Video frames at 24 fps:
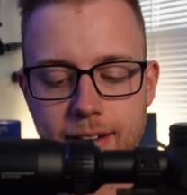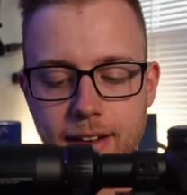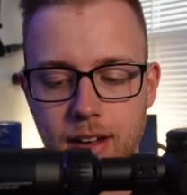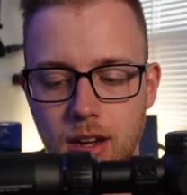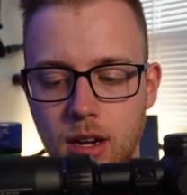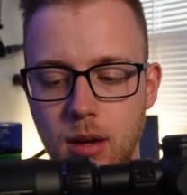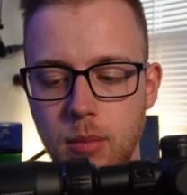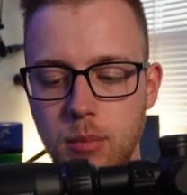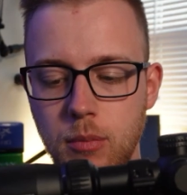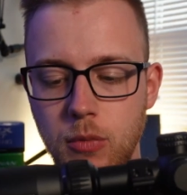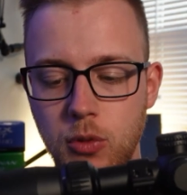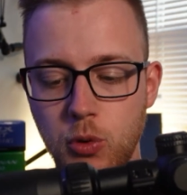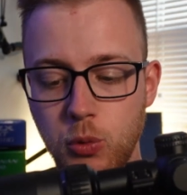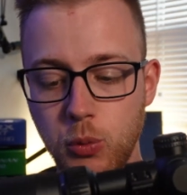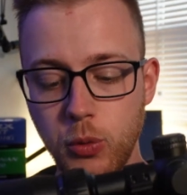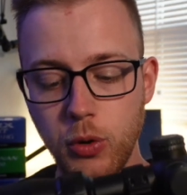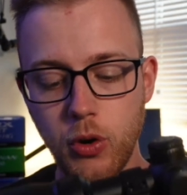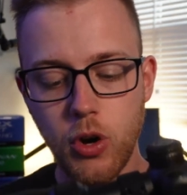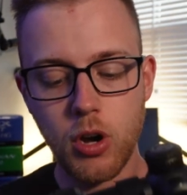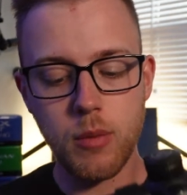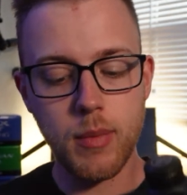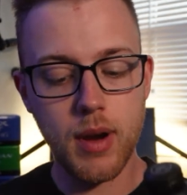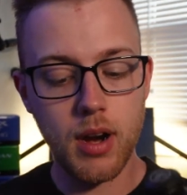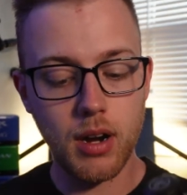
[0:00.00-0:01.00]
The
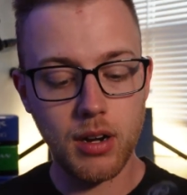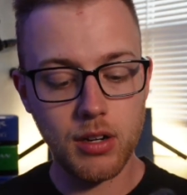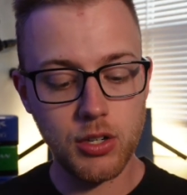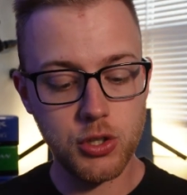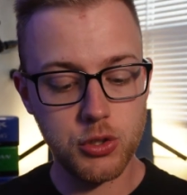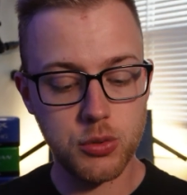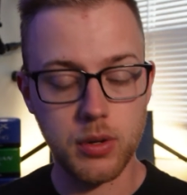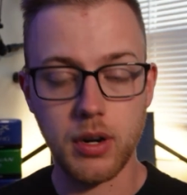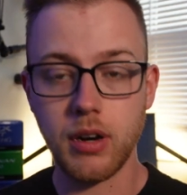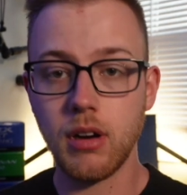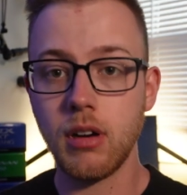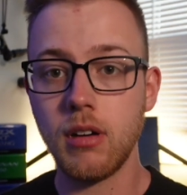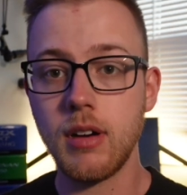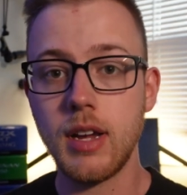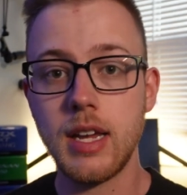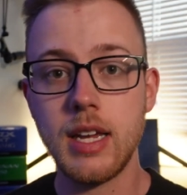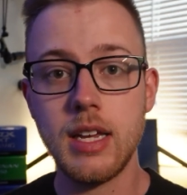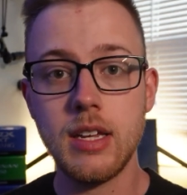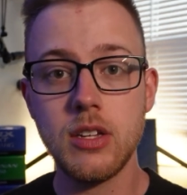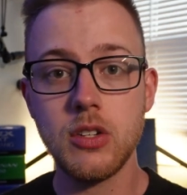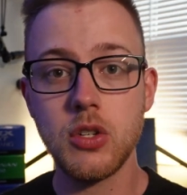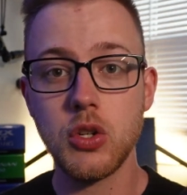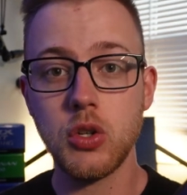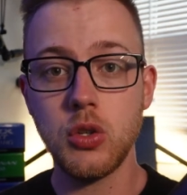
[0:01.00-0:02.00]
Ruger American trigger
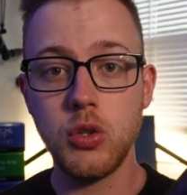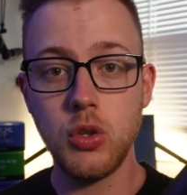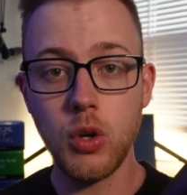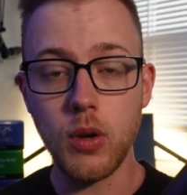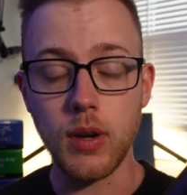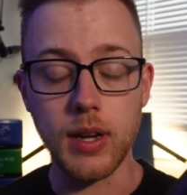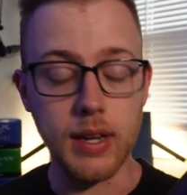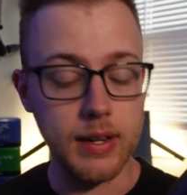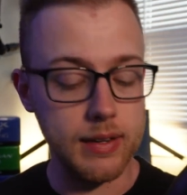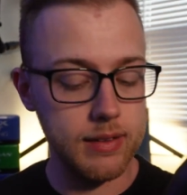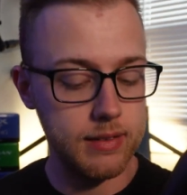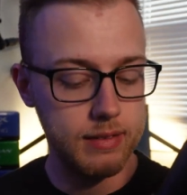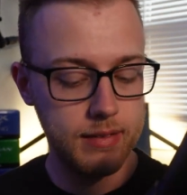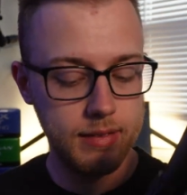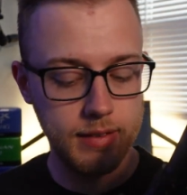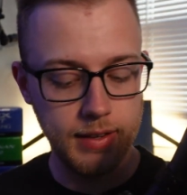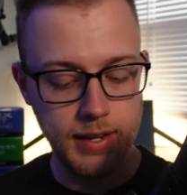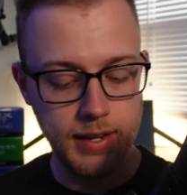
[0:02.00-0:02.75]
is good,